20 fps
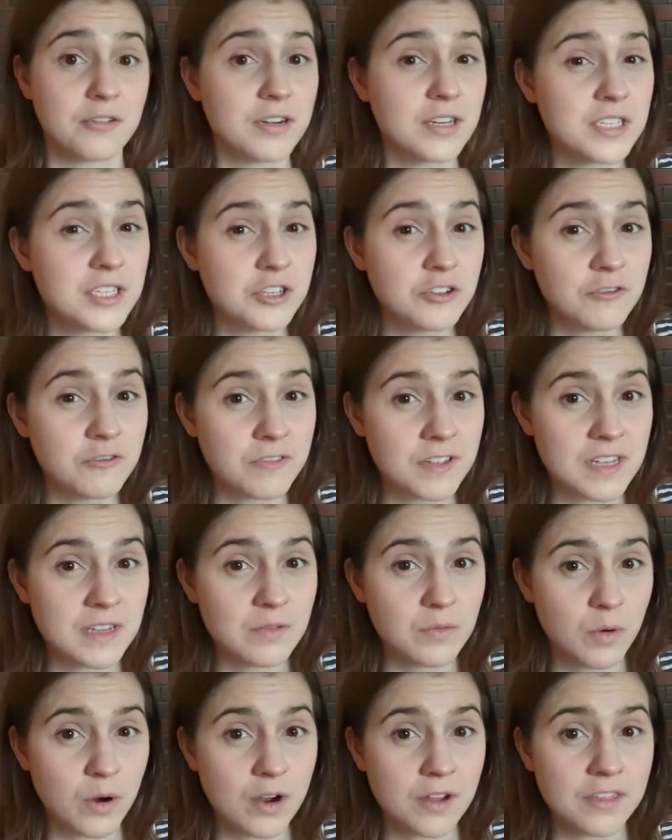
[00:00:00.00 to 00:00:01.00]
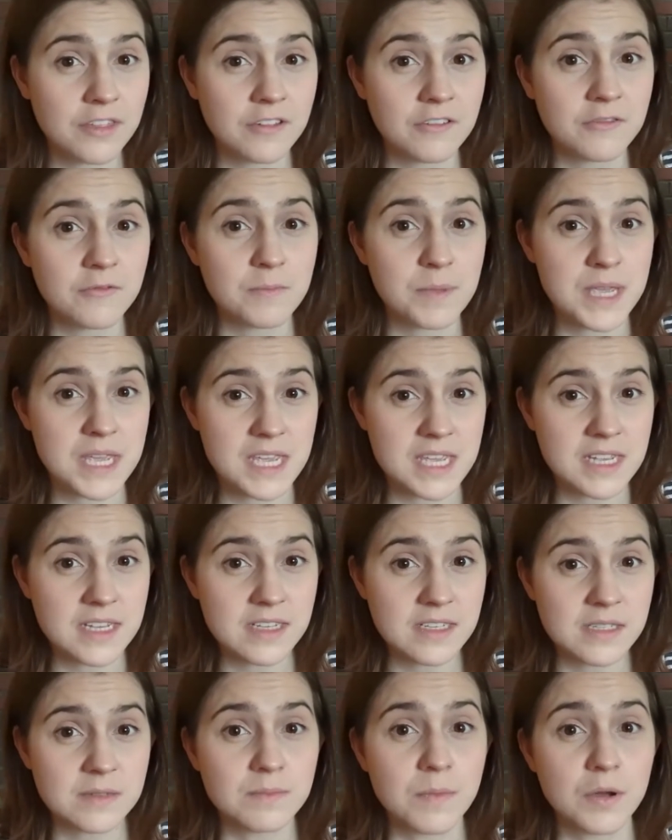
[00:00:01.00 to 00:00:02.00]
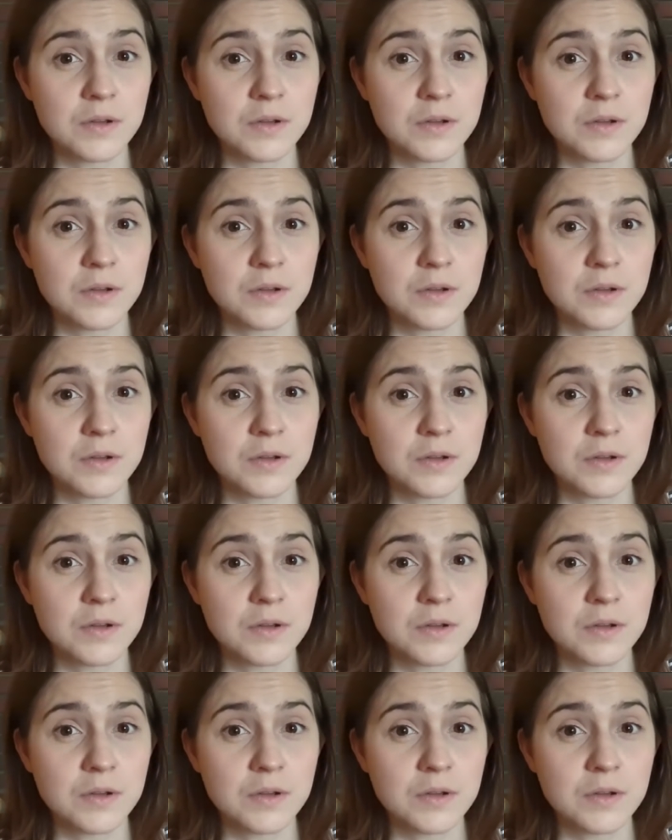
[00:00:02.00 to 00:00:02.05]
32 feet worth of peas,